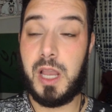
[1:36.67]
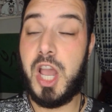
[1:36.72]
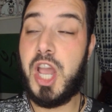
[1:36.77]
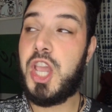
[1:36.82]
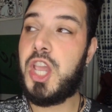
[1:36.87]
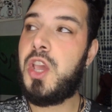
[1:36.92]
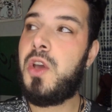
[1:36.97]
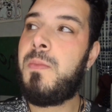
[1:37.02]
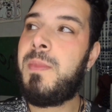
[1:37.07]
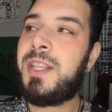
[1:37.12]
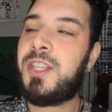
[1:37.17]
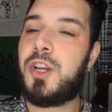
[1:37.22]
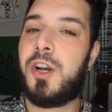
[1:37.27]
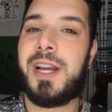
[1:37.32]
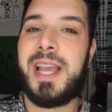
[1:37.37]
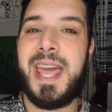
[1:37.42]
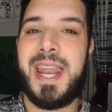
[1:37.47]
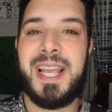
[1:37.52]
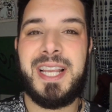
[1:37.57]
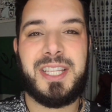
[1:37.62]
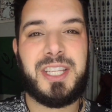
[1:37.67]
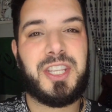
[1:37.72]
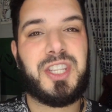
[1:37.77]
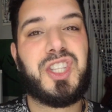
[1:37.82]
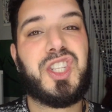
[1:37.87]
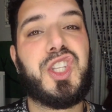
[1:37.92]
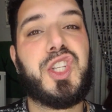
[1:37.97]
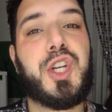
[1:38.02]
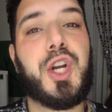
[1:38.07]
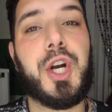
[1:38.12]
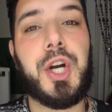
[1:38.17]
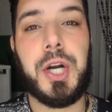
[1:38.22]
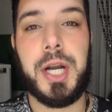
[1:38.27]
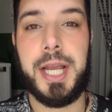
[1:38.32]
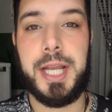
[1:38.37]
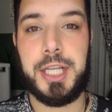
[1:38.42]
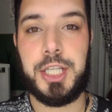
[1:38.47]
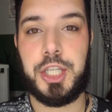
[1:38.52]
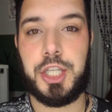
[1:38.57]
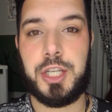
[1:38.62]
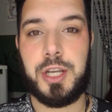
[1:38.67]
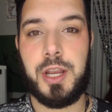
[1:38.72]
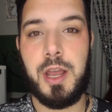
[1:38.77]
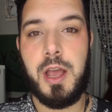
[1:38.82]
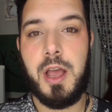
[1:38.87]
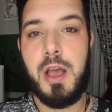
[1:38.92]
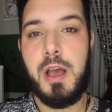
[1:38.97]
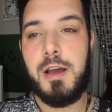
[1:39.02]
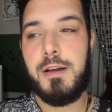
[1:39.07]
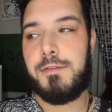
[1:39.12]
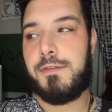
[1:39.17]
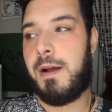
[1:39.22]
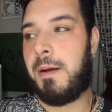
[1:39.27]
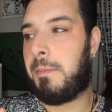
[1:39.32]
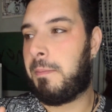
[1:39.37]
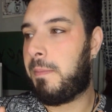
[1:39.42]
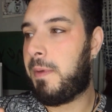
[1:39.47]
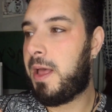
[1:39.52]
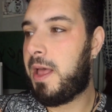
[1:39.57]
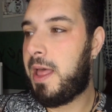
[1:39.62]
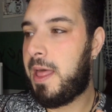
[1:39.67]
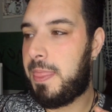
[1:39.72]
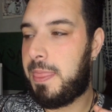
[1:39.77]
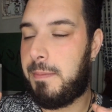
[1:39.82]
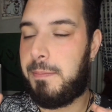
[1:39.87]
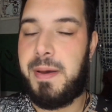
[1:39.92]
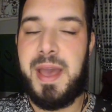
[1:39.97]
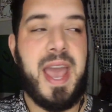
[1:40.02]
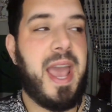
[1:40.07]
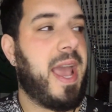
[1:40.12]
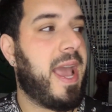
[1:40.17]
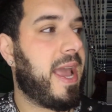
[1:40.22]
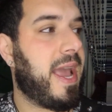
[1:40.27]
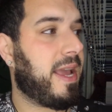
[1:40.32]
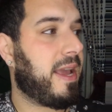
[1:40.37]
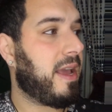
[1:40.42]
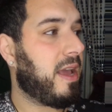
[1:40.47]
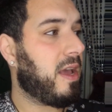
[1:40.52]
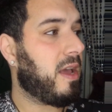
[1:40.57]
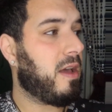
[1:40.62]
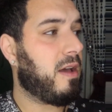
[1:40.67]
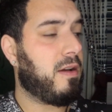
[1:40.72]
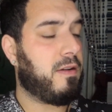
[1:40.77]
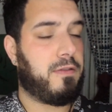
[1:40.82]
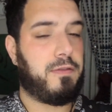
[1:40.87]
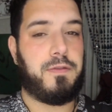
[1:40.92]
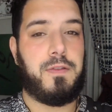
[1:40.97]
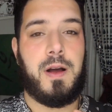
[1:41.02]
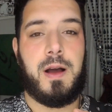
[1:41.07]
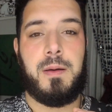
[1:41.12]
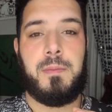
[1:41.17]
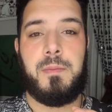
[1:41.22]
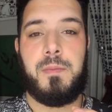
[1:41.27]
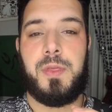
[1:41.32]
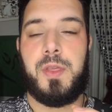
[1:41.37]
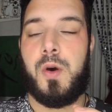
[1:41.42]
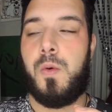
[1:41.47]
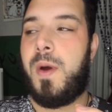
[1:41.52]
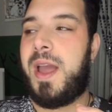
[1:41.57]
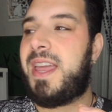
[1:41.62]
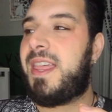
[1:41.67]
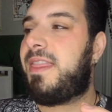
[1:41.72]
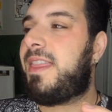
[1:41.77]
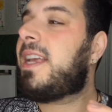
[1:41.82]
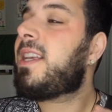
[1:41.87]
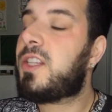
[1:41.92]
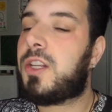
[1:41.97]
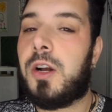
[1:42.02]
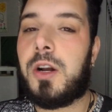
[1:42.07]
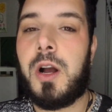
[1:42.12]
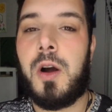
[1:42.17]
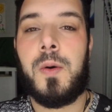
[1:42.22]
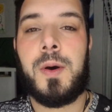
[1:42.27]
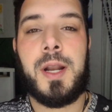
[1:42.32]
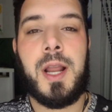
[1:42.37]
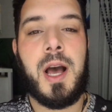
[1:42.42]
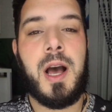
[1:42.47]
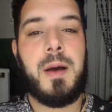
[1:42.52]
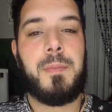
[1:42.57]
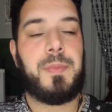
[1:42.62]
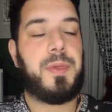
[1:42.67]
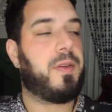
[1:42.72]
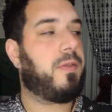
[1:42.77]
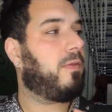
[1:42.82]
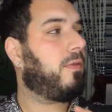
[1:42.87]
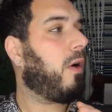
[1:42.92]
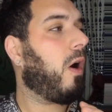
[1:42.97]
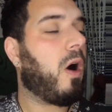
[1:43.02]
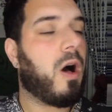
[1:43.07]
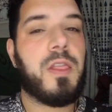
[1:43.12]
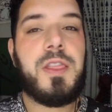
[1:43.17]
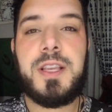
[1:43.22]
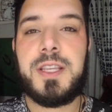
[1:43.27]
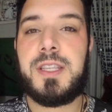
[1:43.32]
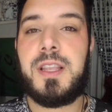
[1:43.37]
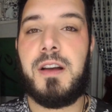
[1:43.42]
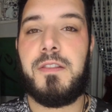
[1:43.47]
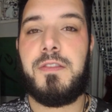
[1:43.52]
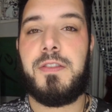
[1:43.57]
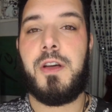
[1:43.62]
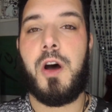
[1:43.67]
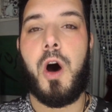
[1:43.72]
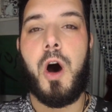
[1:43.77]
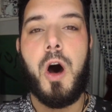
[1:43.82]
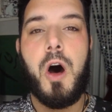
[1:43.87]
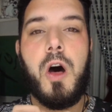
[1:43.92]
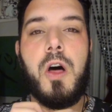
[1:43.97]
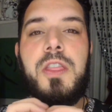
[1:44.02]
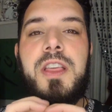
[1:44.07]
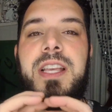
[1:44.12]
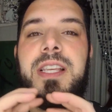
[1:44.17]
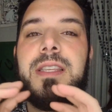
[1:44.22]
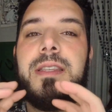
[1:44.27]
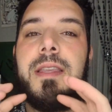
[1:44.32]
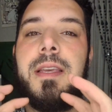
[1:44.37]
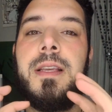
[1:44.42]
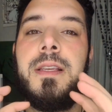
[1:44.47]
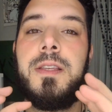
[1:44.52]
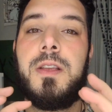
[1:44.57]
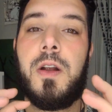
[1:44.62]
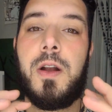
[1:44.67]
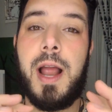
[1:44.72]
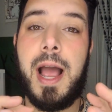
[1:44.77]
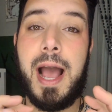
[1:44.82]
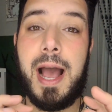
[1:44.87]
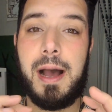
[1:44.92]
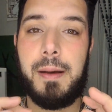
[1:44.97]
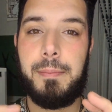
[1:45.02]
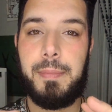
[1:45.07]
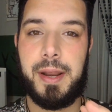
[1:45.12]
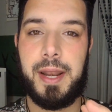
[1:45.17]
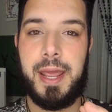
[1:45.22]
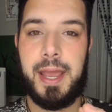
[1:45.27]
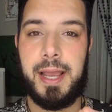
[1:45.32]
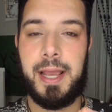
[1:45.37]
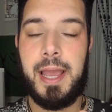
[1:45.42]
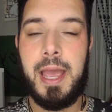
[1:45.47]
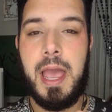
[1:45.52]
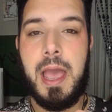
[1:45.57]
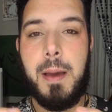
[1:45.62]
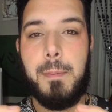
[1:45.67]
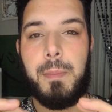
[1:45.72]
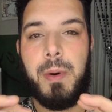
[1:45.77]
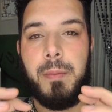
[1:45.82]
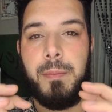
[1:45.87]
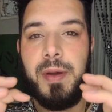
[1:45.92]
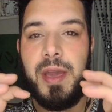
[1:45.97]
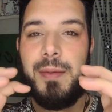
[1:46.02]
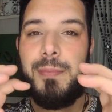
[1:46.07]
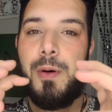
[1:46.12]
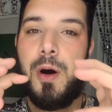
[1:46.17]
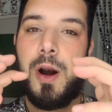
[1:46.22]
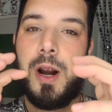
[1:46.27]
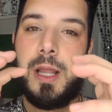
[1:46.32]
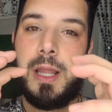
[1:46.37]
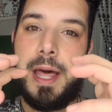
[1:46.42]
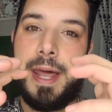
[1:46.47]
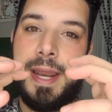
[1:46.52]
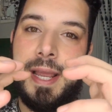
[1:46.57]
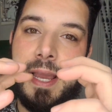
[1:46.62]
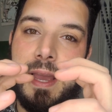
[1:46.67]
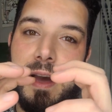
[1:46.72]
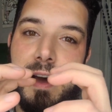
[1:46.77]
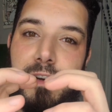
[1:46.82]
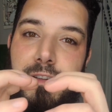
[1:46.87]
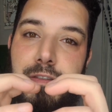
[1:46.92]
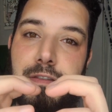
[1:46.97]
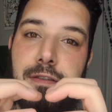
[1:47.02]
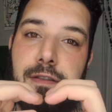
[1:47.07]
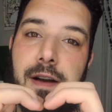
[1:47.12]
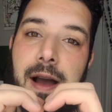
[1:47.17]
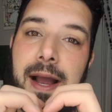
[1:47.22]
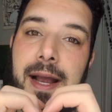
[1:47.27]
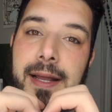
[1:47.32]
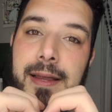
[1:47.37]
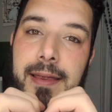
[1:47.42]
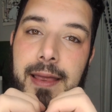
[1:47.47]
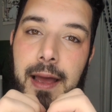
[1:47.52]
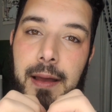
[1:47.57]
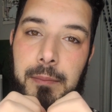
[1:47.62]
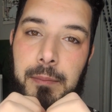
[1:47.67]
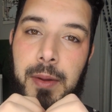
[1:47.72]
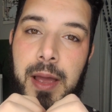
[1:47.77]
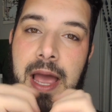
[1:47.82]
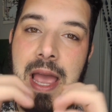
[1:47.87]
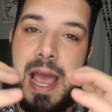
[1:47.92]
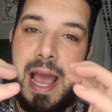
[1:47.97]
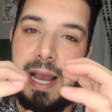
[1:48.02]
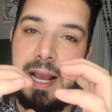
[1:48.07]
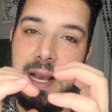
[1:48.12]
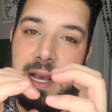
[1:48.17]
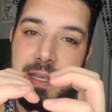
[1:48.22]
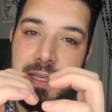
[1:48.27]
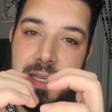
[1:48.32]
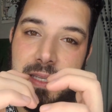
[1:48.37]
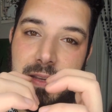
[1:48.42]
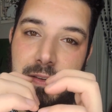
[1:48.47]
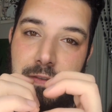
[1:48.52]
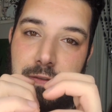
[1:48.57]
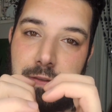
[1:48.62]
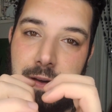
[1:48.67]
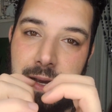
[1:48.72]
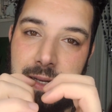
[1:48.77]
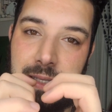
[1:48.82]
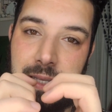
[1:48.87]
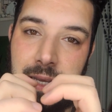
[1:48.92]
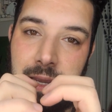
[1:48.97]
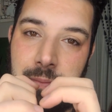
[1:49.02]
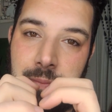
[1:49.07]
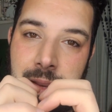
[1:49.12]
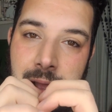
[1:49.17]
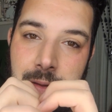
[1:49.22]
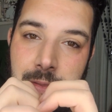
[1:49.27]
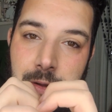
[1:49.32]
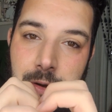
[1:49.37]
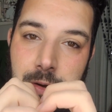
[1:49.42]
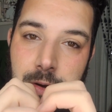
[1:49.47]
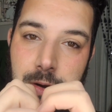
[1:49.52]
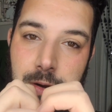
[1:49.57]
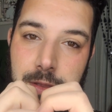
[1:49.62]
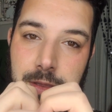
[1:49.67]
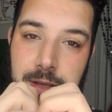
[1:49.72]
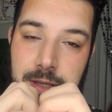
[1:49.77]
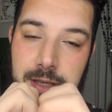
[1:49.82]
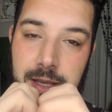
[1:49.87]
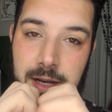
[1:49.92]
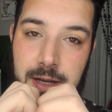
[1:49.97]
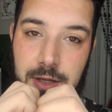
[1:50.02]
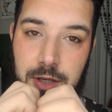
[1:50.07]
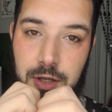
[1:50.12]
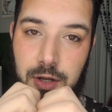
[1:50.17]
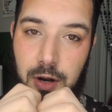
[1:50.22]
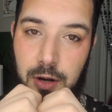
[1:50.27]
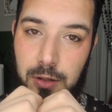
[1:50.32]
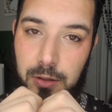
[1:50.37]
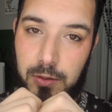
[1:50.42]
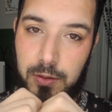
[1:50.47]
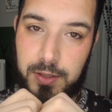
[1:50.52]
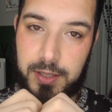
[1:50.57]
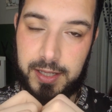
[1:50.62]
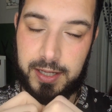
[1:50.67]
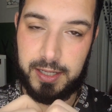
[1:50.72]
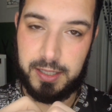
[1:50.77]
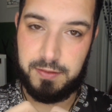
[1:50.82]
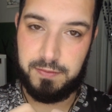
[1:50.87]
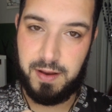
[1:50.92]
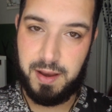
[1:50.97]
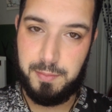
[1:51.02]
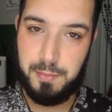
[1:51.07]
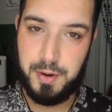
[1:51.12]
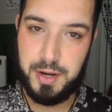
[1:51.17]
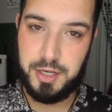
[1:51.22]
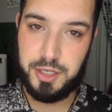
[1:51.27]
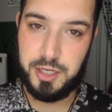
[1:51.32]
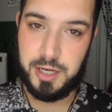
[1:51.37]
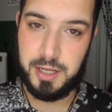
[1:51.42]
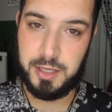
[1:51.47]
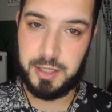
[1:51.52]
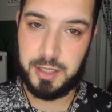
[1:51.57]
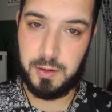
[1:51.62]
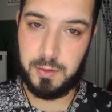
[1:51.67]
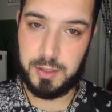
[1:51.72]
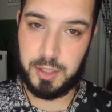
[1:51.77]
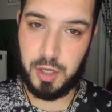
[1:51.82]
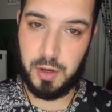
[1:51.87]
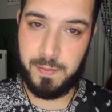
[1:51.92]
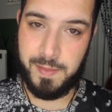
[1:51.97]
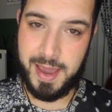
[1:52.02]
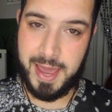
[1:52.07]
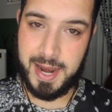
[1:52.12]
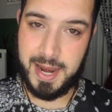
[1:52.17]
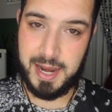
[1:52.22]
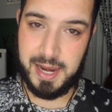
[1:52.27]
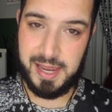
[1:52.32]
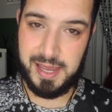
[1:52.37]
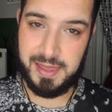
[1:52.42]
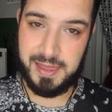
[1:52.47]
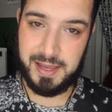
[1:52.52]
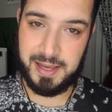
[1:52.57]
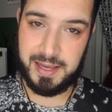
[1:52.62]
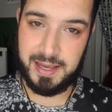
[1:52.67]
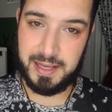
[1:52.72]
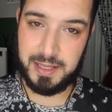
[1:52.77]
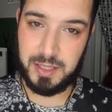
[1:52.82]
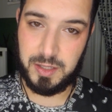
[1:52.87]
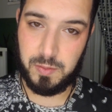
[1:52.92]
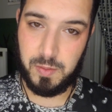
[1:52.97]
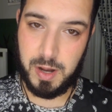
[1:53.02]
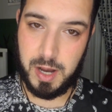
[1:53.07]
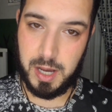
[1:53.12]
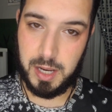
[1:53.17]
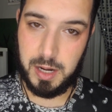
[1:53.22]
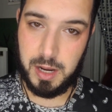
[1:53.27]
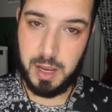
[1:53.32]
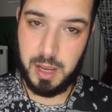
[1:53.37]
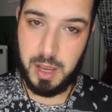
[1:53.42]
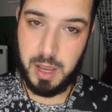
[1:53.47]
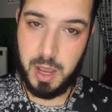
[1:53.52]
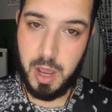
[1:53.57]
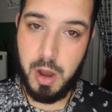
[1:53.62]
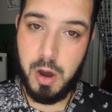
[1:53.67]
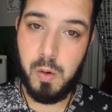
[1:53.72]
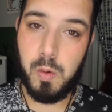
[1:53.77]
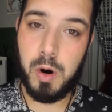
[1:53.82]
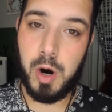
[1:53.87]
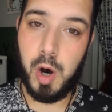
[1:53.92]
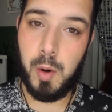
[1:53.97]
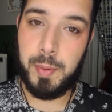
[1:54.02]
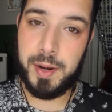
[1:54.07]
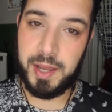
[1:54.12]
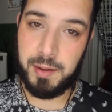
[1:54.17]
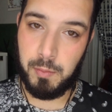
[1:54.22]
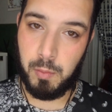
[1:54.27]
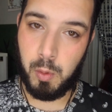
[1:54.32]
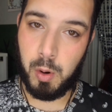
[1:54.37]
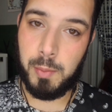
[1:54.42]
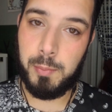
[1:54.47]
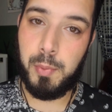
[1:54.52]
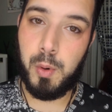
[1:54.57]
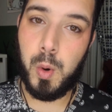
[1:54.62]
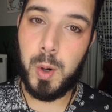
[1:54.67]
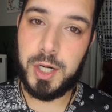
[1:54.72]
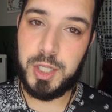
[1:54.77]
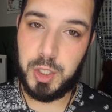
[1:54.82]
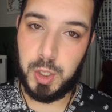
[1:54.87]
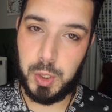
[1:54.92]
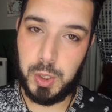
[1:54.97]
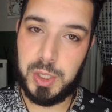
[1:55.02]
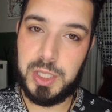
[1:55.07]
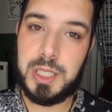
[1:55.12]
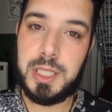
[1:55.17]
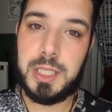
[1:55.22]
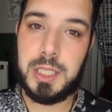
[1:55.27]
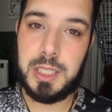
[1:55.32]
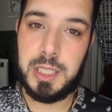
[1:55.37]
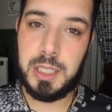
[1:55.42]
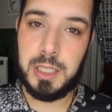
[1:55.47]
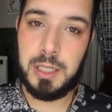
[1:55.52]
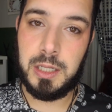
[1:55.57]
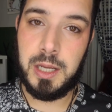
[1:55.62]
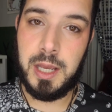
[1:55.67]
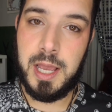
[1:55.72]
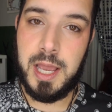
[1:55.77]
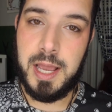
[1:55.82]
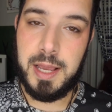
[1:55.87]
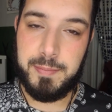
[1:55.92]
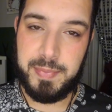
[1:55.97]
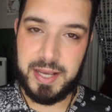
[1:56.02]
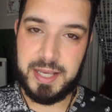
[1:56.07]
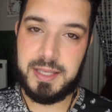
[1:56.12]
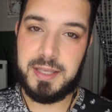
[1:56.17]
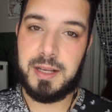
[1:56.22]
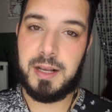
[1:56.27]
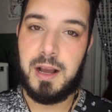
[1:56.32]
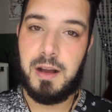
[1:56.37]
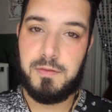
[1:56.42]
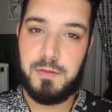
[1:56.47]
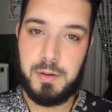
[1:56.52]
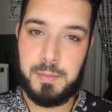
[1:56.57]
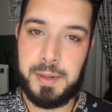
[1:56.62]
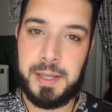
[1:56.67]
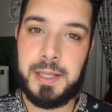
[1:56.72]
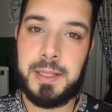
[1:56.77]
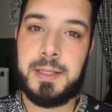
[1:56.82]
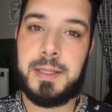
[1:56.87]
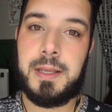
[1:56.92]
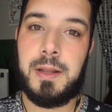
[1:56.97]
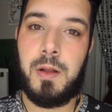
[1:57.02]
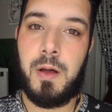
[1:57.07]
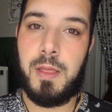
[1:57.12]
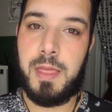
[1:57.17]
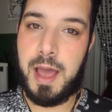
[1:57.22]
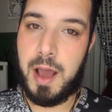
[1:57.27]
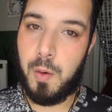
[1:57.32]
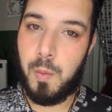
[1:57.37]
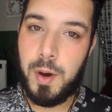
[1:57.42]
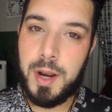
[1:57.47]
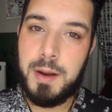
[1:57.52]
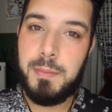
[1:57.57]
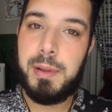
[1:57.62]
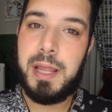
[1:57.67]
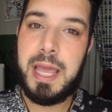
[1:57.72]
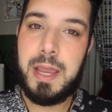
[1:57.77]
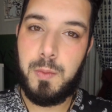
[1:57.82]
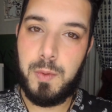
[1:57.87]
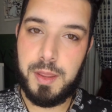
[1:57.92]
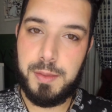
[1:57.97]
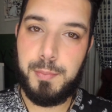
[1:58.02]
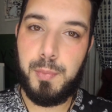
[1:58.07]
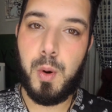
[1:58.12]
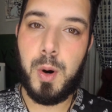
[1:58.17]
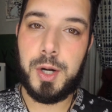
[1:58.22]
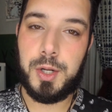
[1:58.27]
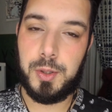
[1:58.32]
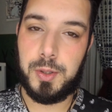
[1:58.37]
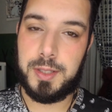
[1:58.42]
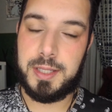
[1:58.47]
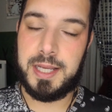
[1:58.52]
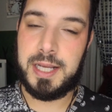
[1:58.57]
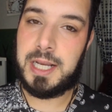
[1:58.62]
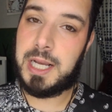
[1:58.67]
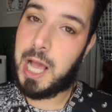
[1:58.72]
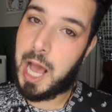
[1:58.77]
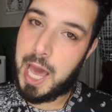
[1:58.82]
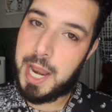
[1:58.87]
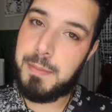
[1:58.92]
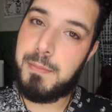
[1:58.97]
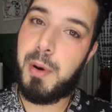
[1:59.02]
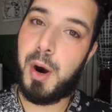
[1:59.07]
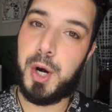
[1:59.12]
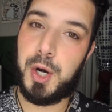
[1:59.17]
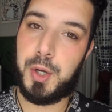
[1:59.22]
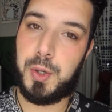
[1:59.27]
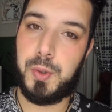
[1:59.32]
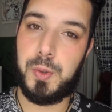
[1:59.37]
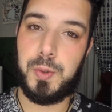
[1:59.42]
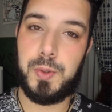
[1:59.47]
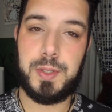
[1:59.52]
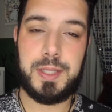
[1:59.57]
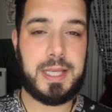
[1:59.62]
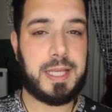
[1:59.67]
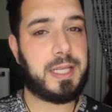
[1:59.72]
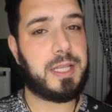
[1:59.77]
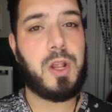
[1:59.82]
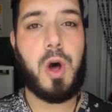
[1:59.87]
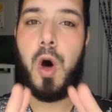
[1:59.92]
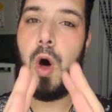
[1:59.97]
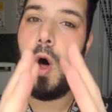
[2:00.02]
humans are getting discouraged from the pay from the way things are going up, the, all this stuff. All these things are happening, but people are letting it affect them. And because it's affecting them now, the earth is going to start losing its vibration, and so is humanity. And then guess what? We're opening more portals because the governments and all that want to play with portals and God particles and